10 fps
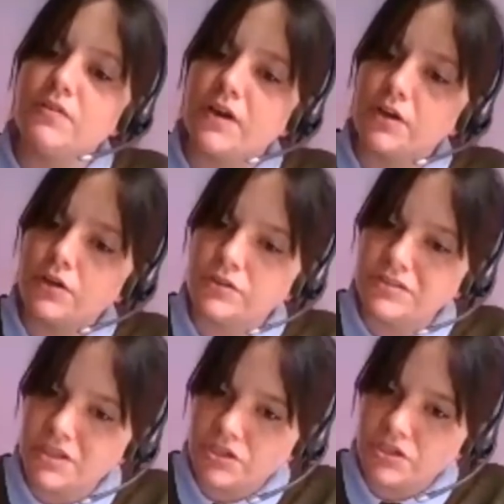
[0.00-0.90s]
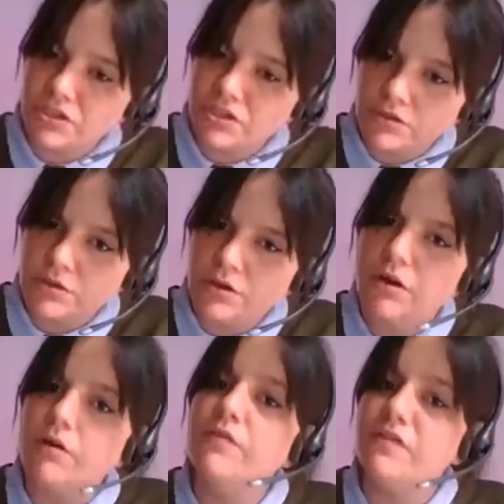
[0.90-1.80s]
of her condition
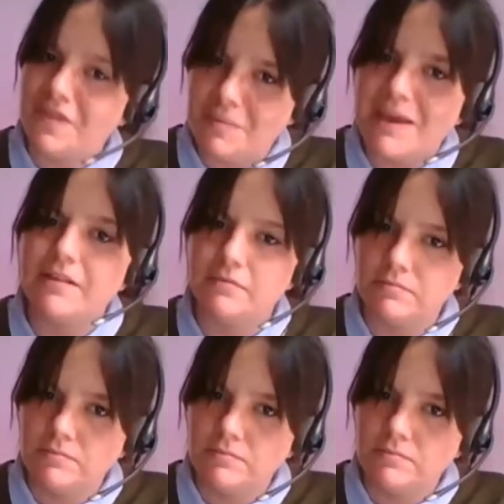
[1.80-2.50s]
of female.